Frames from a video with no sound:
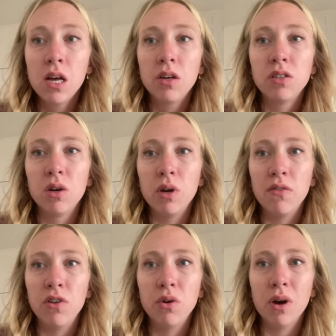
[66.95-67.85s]
So
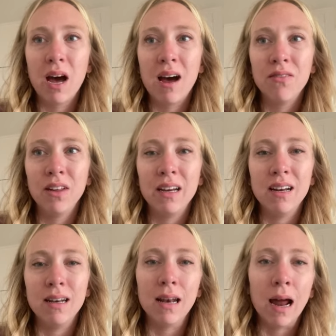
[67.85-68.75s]
if you have like a
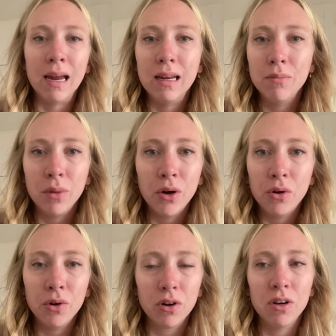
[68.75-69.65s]
night
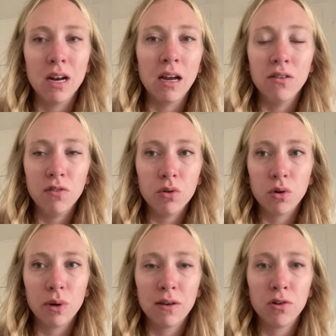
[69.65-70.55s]
mode or night view or
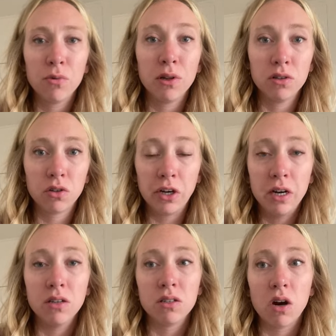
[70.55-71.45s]
whatever where the
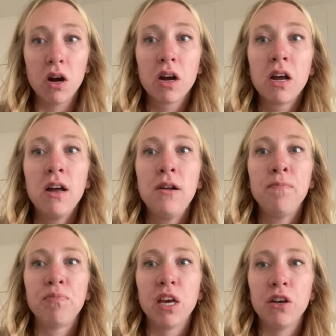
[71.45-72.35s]
screen is dark,
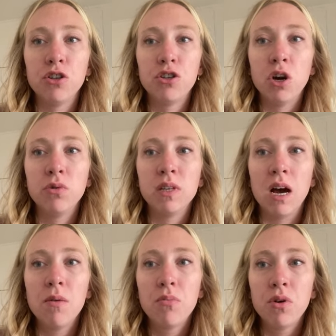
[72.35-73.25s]
it shows
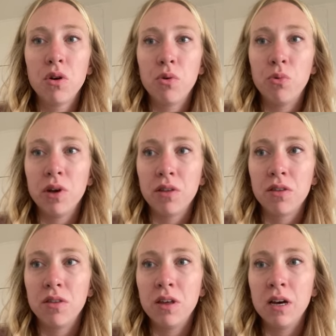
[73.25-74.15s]
up
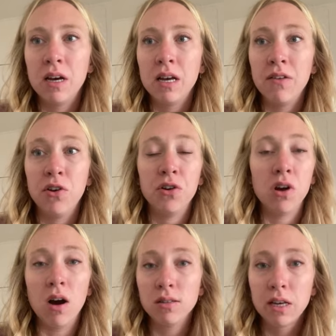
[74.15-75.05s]
with the, if you're
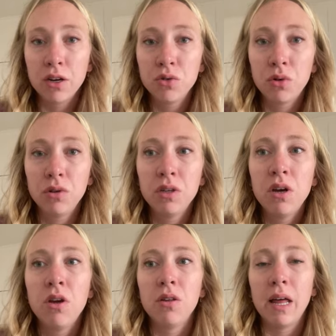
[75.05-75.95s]
not scheduled,
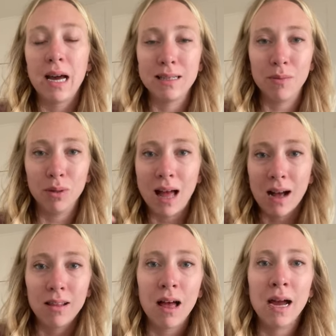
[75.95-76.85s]
like as a
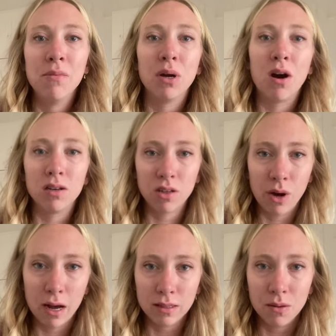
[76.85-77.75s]
black line, but also
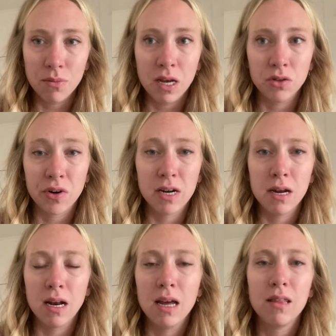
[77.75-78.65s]
has some things written
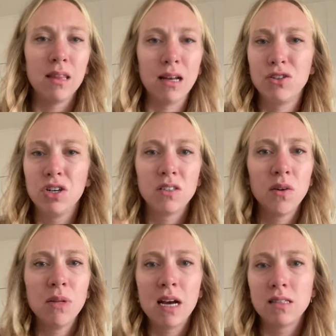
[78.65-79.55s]
in it. That's just from
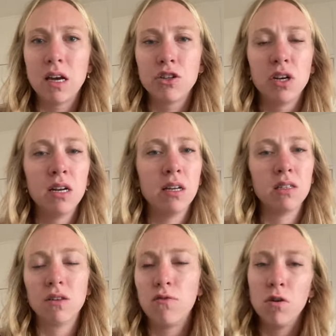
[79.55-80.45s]
last session. It's
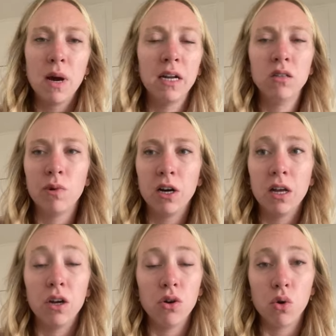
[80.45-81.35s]
the formatting's weird,
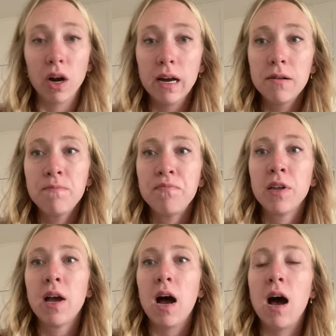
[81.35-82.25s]
ignore it.
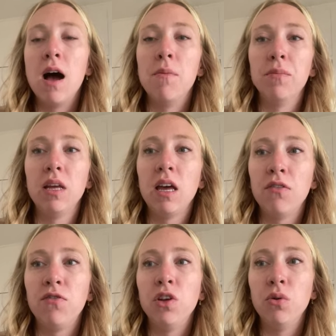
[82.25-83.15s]
Um,
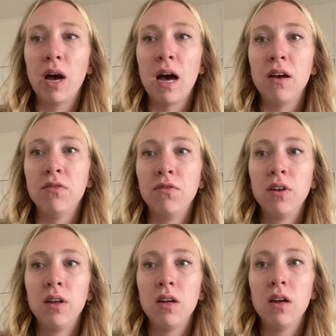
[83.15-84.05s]
if you have
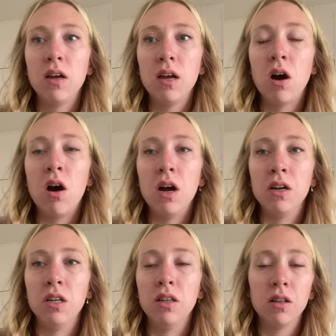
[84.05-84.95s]

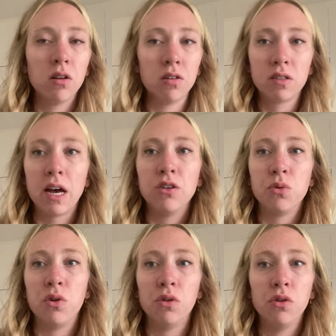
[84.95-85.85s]
on the little
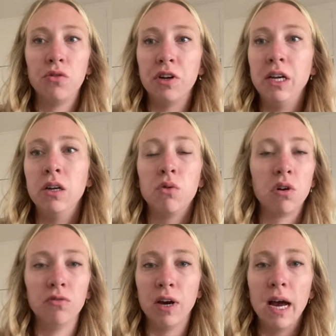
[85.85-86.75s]
schedule green
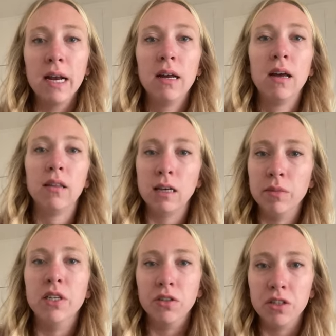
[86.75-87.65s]
or red, that
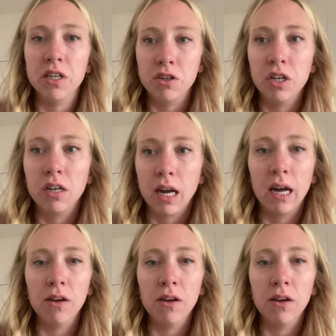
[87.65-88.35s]
means you're teaching, okay?